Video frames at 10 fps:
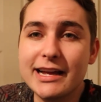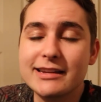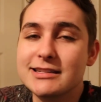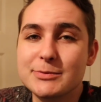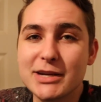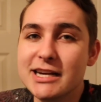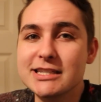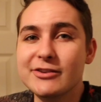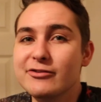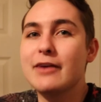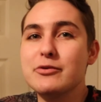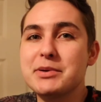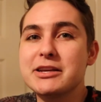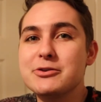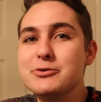And it's because of
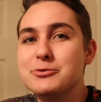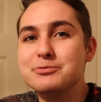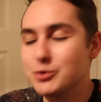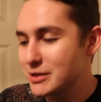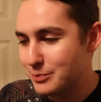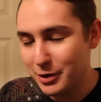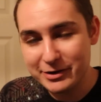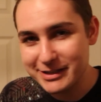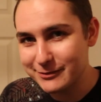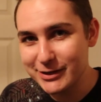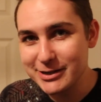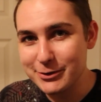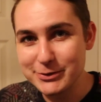everybody who was a part of this video.